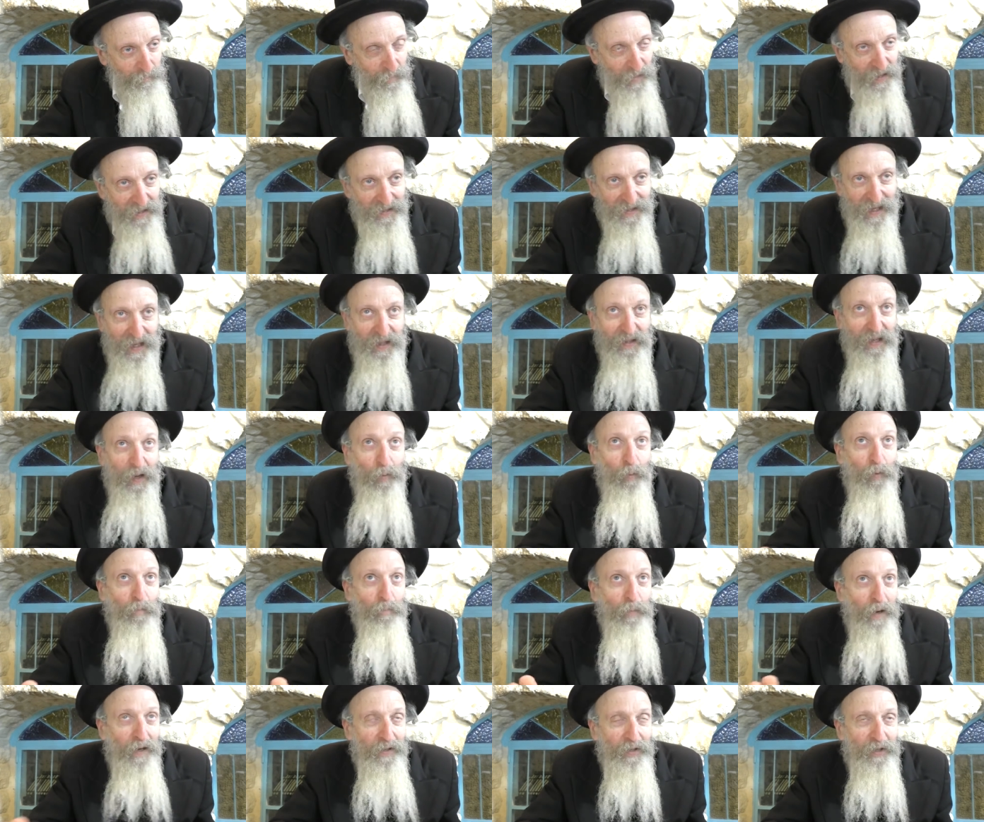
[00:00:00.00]
They say they
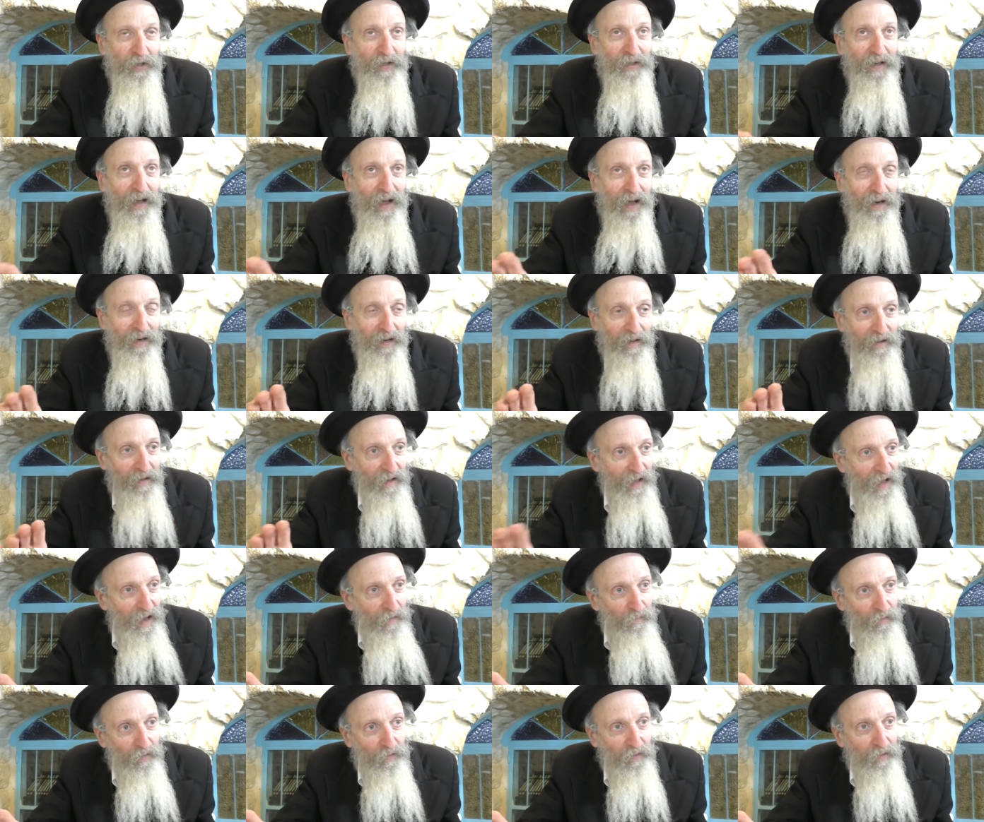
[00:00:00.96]
were pushed on a
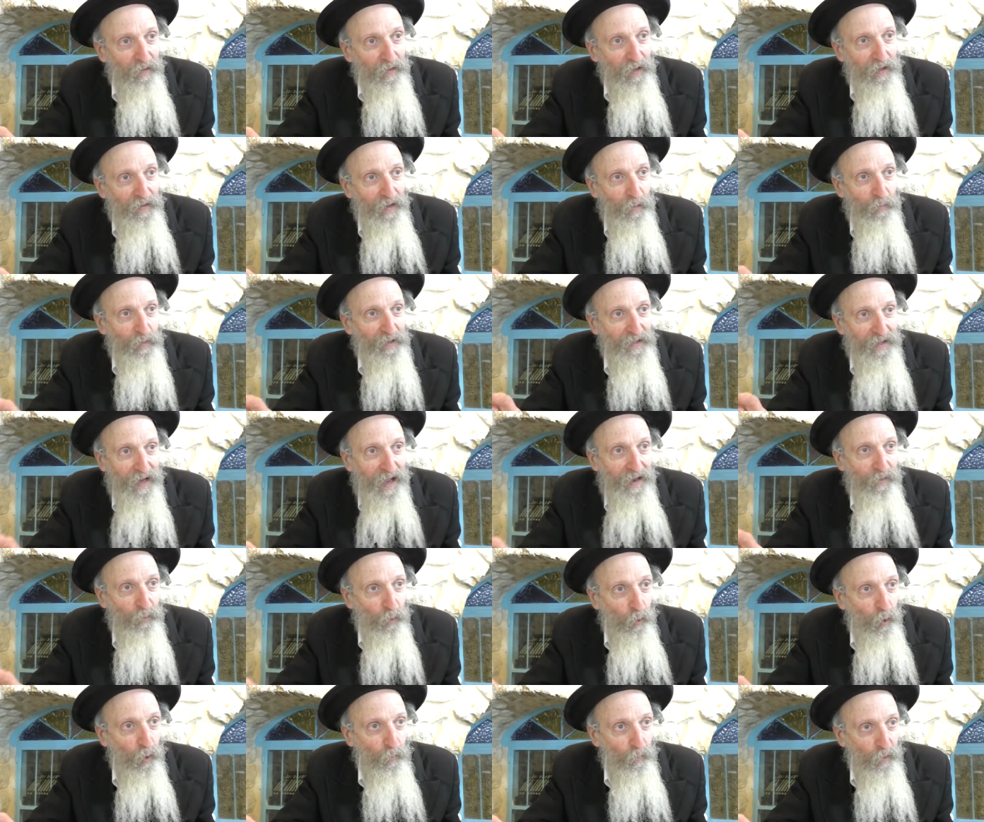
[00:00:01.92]
level that was not
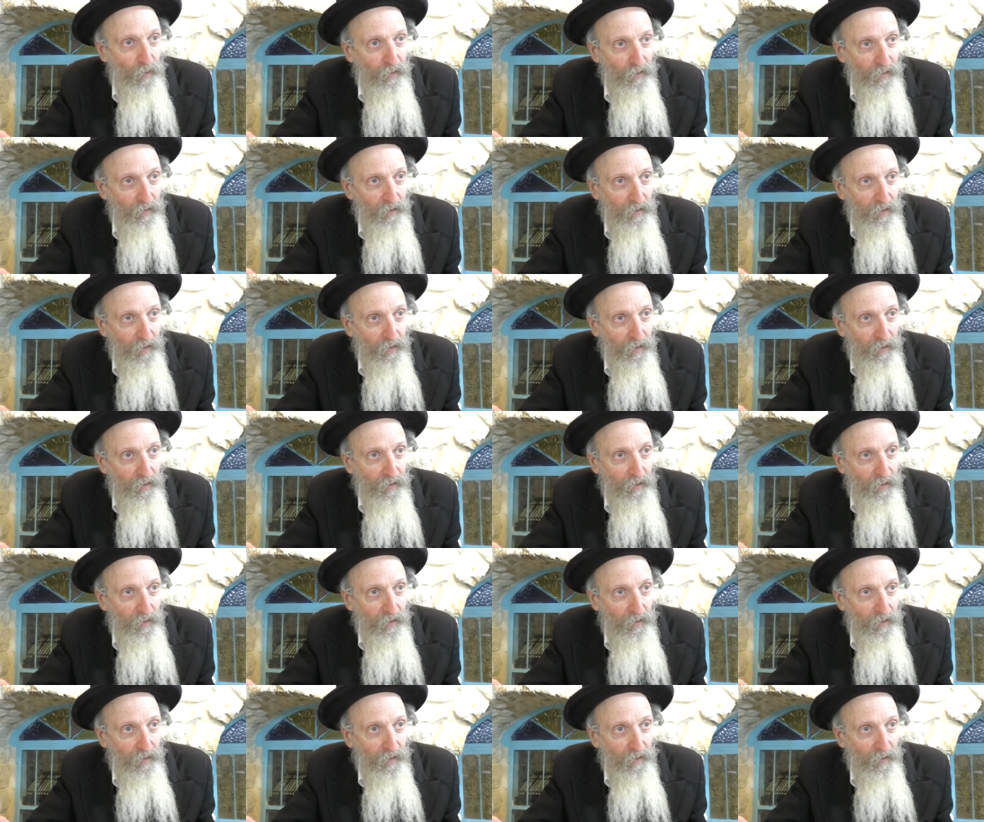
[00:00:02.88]
normal